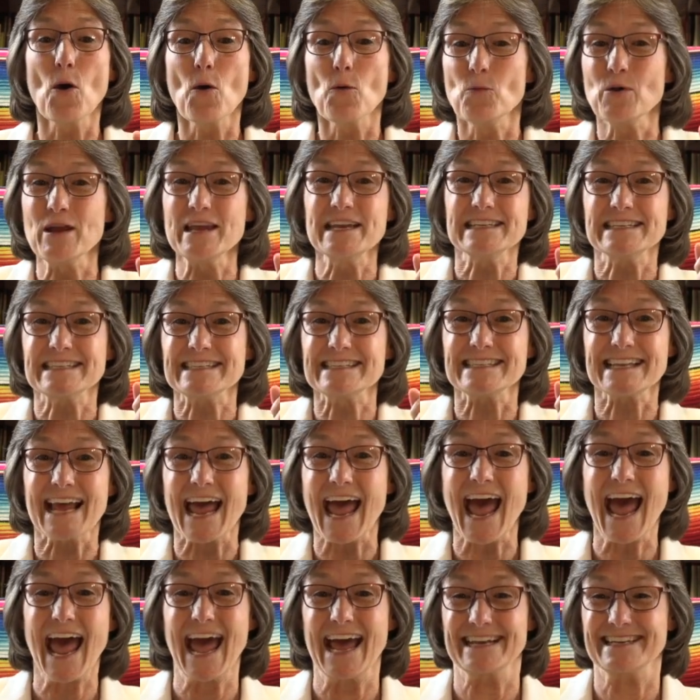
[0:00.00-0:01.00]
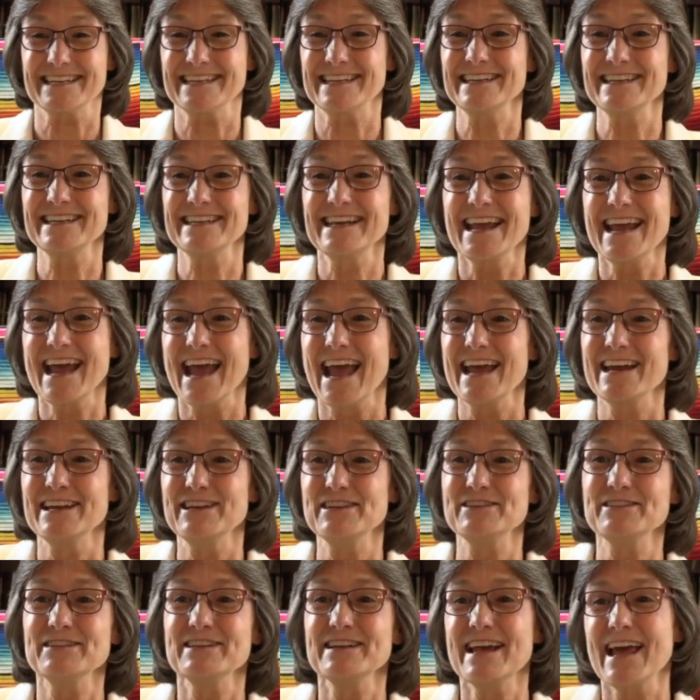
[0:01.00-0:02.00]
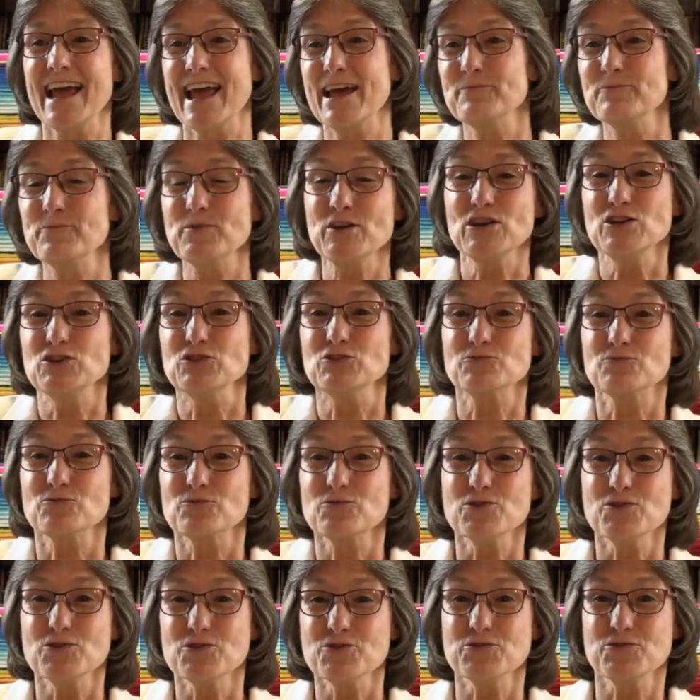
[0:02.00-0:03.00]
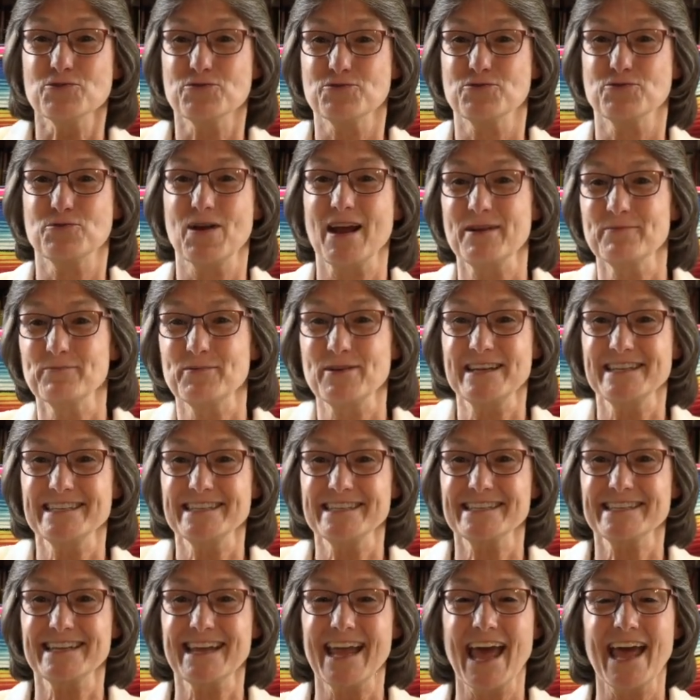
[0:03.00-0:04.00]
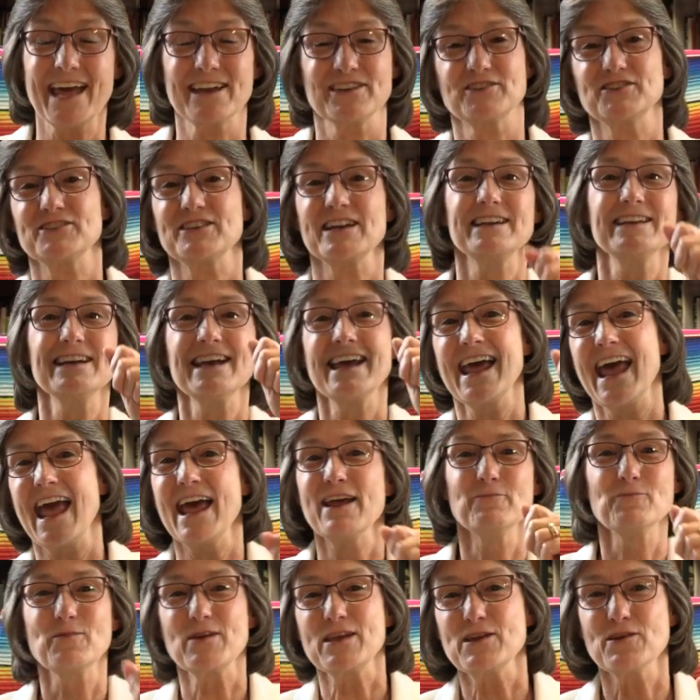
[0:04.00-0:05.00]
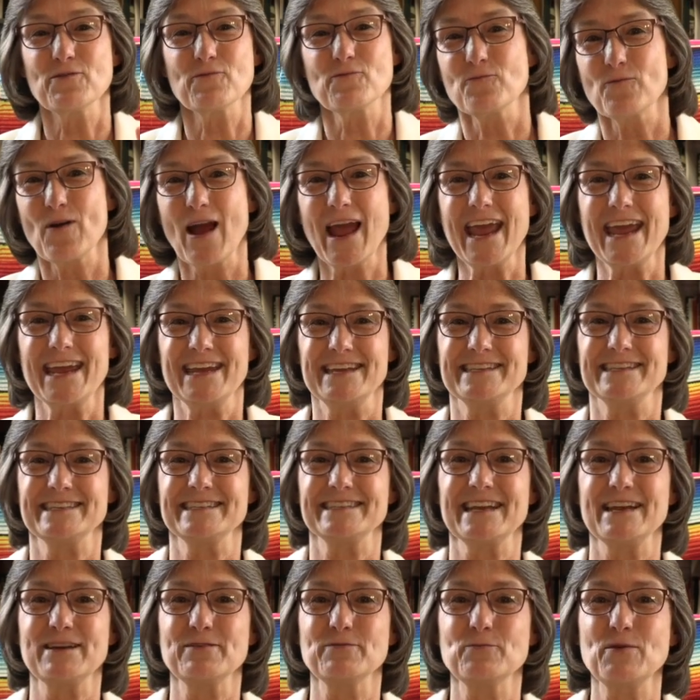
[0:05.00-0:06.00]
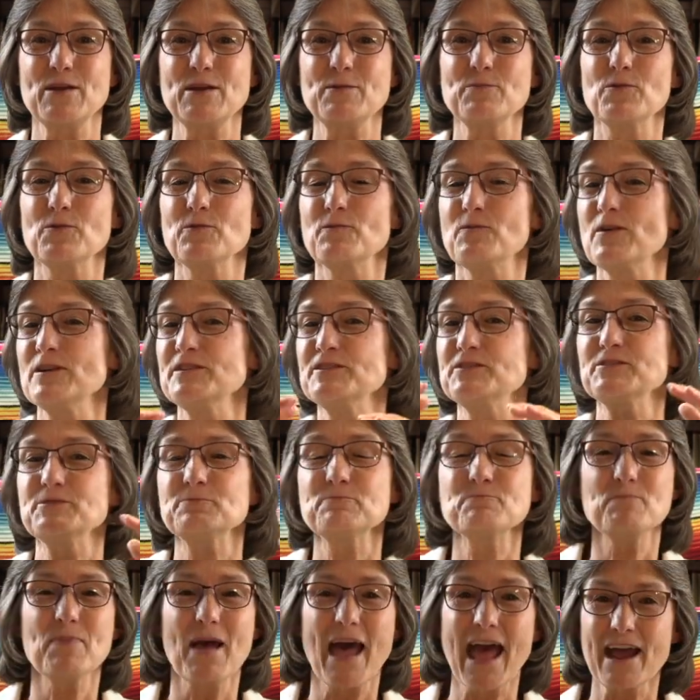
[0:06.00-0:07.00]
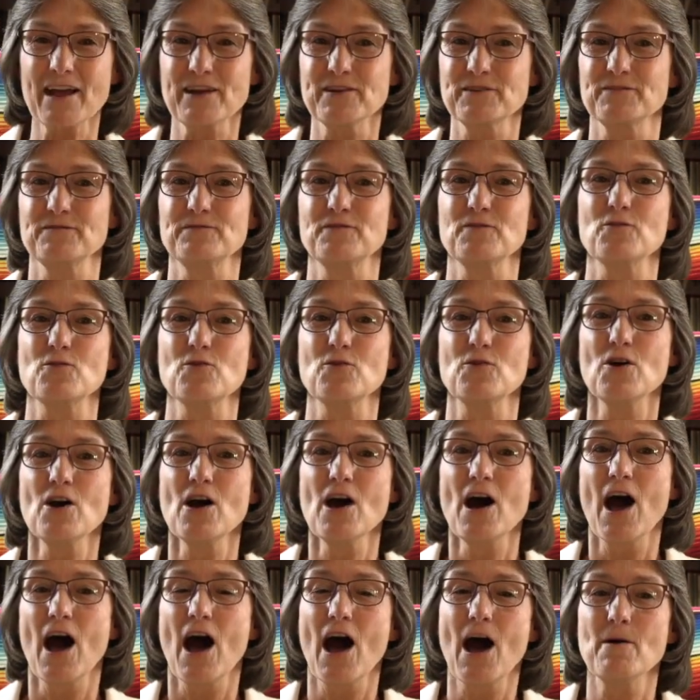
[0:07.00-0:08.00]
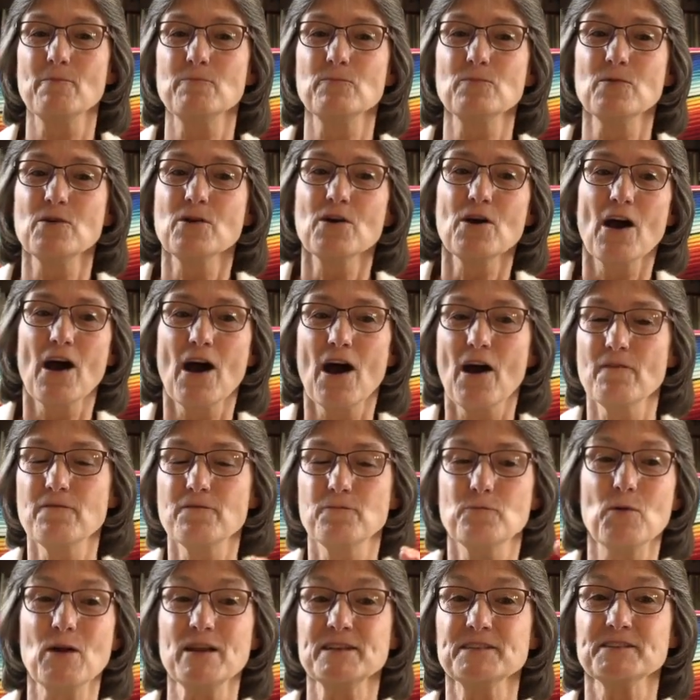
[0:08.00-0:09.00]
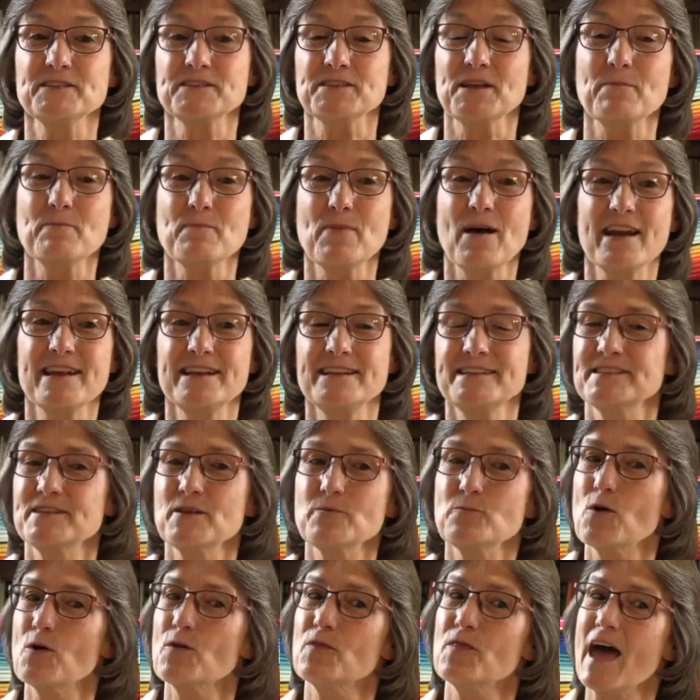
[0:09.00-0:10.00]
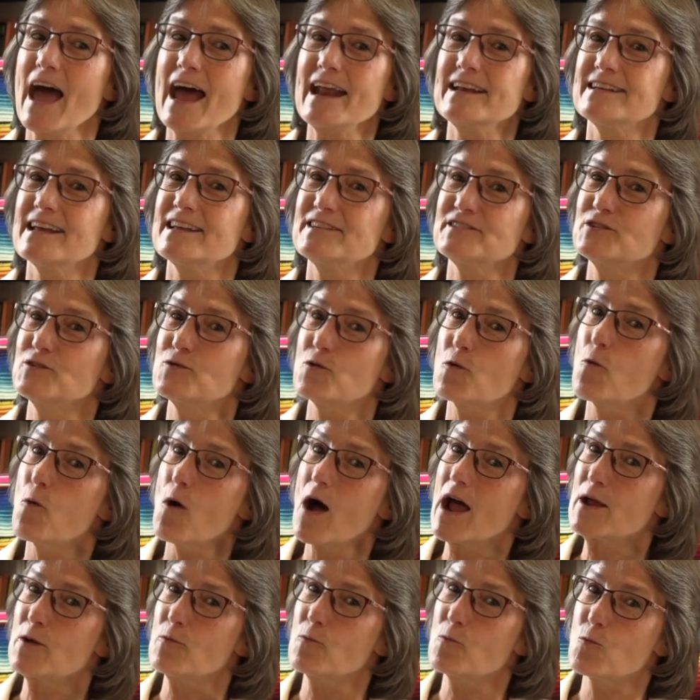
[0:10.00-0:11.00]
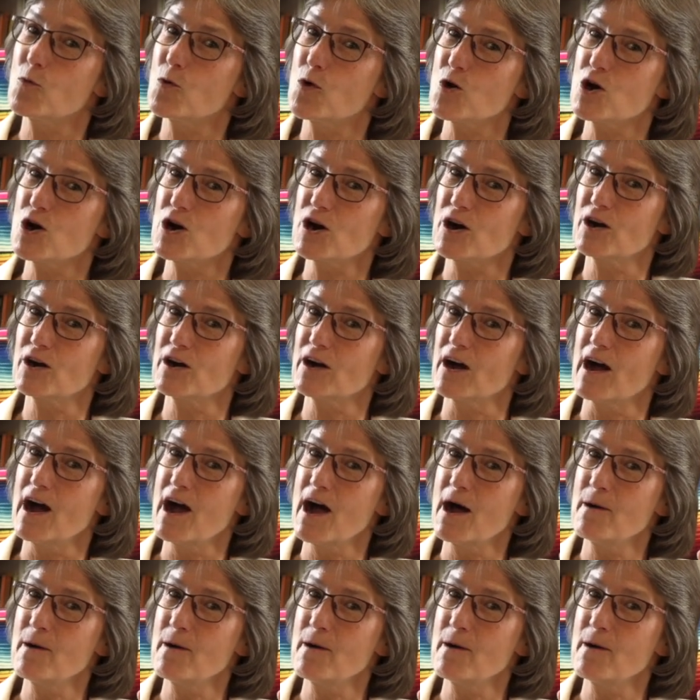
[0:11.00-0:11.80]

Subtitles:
we sat and we drew and we sketched and we erased, and we were respectful of when somebody said, well, that doesn't quite work